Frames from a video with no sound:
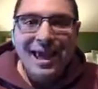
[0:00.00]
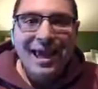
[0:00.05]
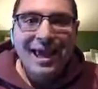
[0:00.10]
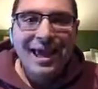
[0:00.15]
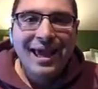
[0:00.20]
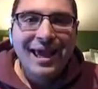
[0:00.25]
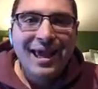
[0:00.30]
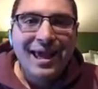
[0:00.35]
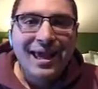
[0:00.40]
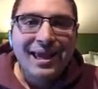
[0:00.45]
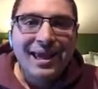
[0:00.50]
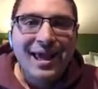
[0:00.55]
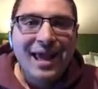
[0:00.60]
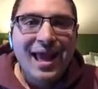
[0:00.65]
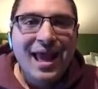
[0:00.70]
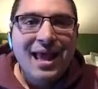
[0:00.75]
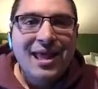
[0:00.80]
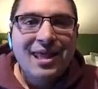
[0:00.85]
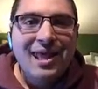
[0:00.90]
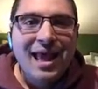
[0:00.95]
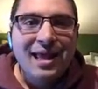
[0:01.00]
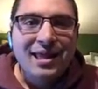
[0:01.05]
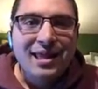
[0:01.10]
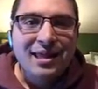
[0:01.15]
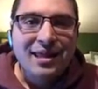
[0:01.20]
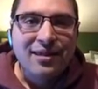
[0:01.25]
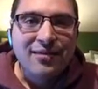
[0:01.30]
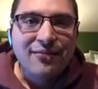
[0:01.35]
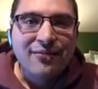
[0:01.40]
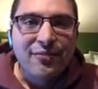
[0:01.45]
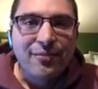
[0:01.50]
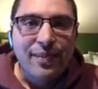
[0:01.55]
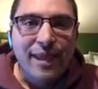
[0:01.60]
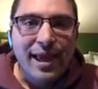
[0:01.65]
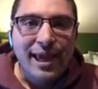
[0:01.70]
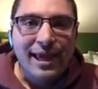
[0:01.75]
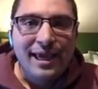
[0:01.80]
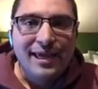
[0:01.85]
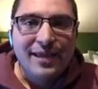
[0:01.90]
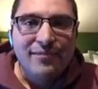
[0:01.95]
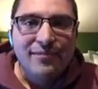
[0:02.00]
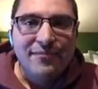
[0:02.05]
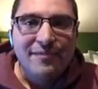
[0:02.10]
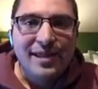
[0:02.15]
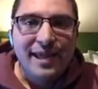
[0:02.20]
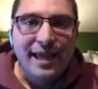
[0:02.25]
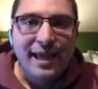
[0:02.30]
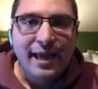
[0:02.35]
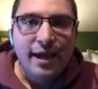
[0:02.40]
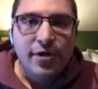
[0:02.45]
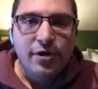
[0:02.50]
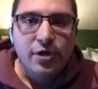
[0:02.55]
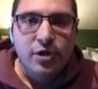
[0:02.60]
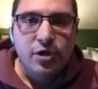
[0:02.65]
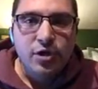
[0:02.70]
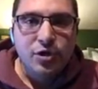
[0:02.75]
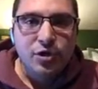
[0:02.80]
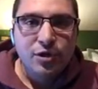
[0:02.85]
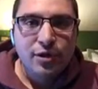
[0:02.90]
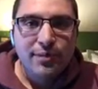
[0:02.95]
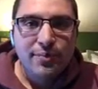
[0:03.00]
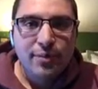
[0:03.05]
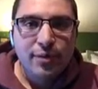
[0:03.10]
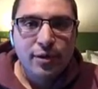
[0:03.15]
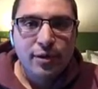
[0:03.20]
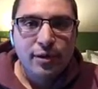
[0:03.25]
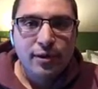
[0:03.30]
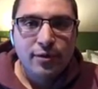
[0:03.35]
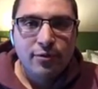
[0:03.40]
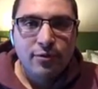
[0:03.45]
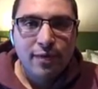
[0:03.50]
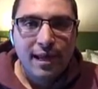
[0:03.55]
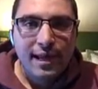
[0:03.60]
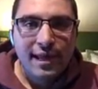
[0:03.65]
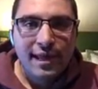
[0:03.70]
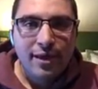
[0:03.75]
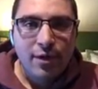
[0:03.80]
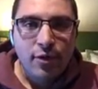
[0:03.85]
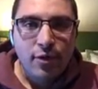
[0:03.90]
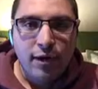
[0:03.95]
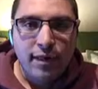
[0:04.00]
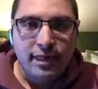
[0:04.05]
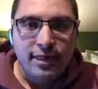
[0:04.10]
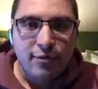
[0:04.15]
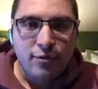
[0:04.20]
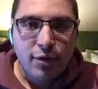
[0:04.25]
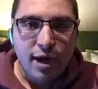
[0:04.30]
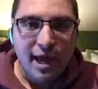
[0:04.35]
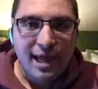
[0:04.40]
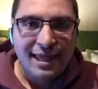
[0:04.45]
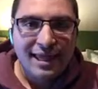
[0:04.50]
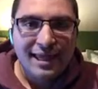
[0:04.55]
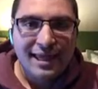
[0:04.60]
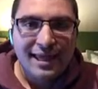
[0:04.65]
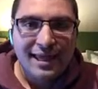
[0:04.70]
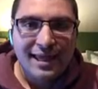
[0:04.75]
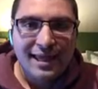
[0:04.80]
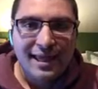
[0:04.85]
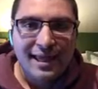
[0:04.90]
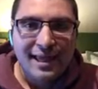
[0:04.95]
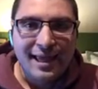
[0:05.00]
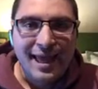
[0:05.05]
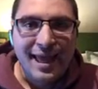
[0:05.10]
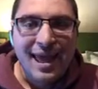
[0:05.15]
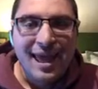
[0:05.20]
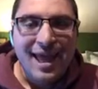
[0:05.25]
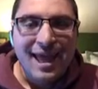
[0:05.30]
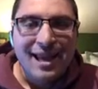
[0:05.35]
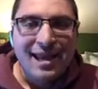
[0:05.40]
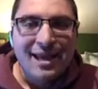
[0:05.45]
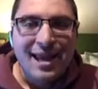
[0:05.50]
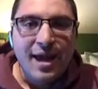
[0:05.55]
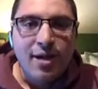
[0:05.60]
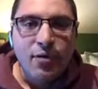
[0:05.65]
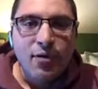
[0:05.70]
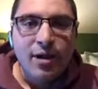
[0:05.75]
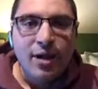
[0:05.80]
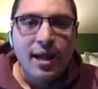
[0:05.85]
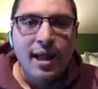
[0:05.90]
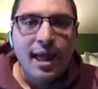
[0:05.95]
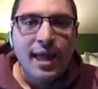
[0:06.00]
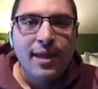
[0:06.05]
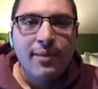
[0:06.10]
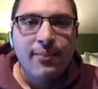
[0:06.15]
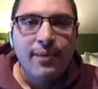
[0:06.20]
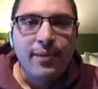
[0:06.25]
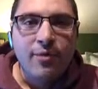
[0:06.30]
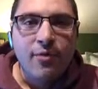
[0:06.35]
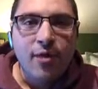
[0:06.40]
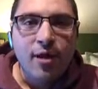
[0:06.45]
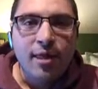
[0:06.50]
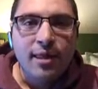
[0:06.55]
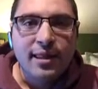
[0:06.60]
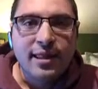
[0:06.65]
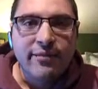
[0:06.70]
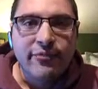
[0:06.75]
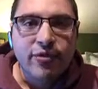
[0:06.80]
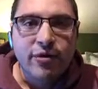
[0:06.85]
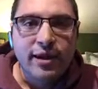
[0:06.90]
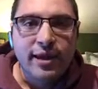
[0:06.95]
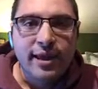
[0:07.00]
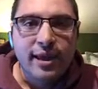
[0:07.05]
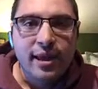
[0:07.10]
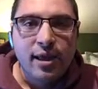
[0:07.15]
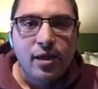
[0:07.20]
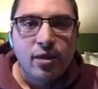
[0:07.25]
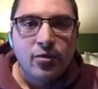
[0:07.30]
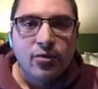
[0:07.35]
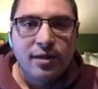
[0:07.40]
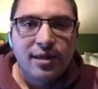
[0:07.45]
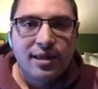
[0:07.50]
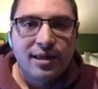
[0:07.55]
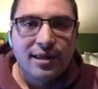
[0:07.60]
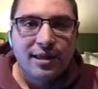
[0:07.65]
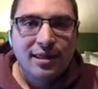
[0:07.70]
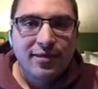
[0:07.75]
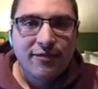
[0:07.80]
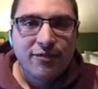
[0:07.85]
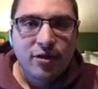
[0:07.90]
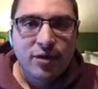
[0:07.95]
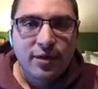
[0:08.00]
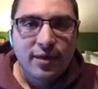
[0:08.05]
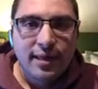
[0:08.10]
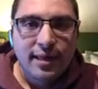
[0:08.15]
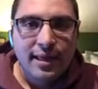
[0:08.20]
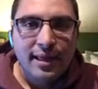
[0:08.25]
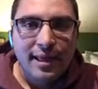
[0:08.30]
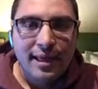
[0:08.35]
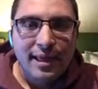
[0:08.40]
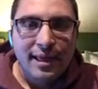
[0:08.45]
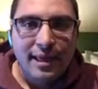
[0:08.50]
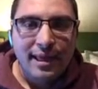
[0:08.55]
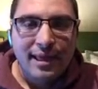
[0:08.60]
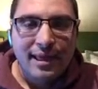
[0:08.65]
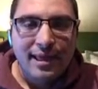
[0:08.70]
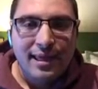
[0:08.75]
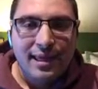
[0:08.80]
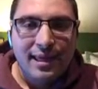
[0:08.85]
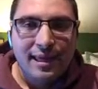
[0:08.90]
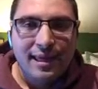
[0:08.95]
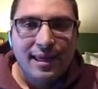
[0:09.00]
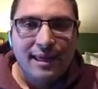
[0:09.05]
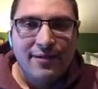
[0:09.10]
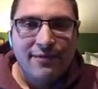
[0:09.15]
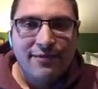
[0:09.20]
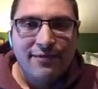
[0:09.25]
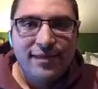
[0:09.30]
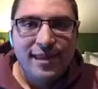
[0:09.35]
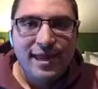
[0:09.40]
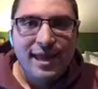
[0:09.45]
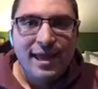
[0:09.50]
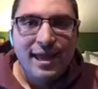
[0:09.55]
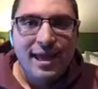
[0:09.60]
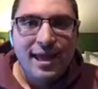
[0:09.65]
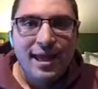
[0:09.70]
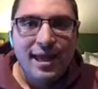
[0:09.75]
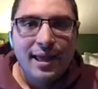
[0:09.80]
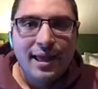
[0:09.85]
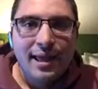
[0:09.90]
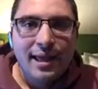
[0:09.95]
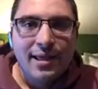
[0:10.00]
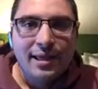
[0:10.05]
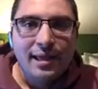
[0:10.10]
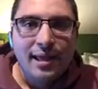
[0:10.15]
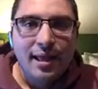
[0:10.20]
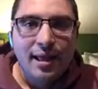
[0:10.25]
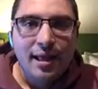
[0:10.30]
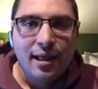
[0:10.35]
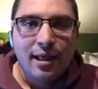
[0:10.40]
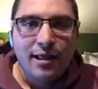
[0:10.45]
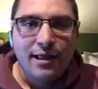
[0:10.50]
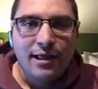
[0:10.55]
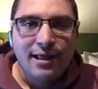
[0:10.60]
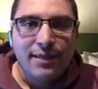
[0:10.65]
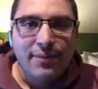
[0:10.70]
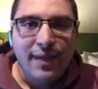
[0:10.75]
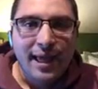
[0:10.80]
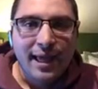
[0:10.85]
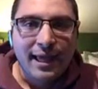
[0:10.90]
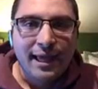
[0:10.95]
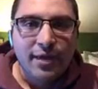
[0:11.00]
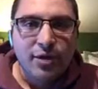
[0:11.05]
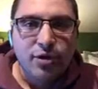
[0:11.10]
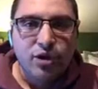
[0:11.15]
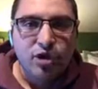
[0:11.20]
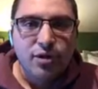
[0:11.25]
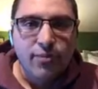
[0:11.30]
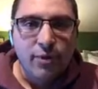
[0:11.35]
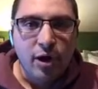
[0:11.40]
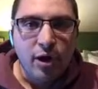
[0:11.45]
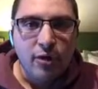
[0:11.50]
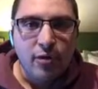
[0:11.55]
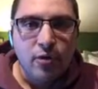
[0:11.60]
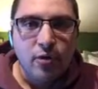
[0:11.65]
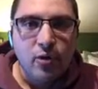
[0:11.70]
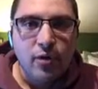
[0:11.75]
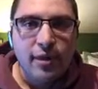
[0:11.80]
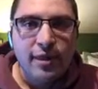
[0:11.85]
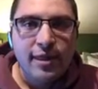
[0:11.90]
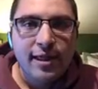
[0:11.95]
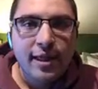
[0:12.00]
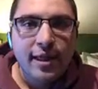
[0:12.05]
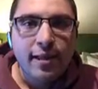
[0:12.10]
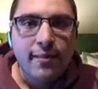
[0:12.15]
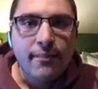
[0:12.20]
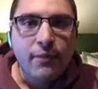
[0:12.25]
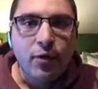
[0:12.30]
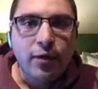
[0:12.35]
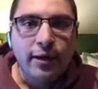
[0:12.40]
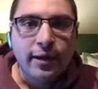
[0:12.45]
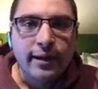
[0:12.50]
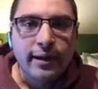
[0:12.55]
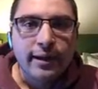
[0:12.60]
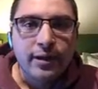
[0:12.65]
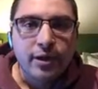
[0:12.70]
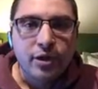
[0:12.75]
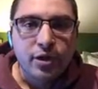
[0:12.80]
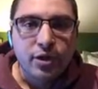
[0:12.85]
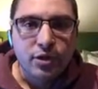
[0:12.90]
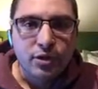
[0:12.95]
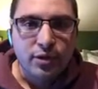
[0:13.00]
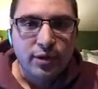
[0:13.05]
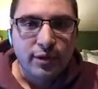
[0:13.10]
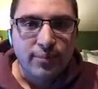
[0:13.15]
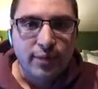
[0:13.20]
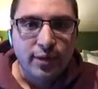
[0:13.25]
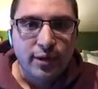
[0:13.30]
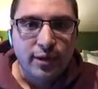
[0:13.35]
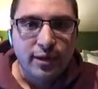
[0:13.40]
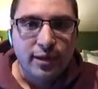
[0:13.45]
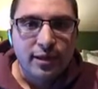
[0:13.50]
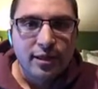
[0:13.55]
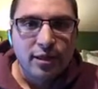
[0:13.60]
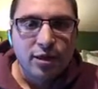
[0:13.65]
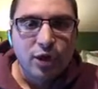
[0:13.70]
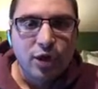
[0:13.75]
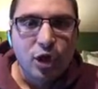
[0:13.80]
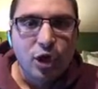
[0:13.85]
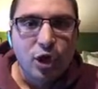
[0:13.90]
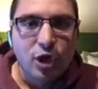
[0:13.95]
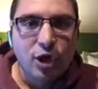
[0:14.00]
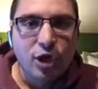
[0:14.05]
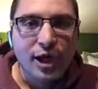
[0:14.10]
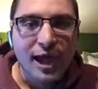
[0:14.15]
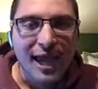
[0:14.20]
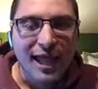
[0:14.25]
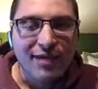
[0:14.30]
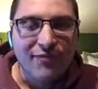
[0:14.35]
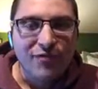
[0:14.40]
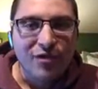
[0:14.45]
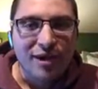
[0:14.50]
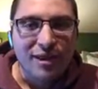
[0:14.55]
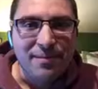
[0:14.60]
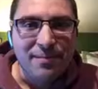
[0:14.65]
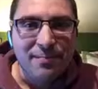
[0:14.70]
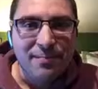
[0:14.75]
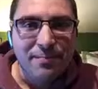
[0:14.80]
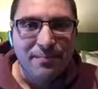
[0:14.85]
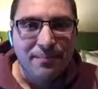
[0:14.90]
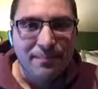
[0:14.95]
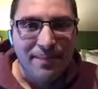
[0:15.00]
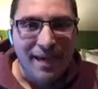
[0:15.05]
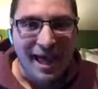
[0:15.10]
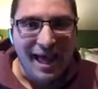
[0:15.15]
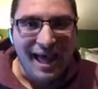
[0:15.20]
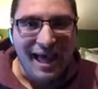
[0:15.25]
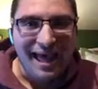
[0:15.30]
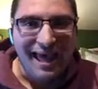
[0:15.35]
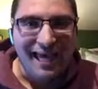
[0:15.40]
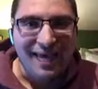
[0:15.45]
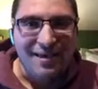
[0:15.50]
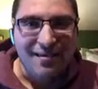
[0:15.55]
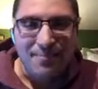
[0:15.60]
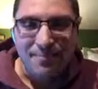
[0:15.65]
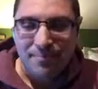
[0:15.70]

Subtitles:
And that does it for my evening news report right here on the Riley King Network. I hope you all have a great rest of your evening, and I'll see you back here tomorrow with more news reports. Good night, everyone. Bye.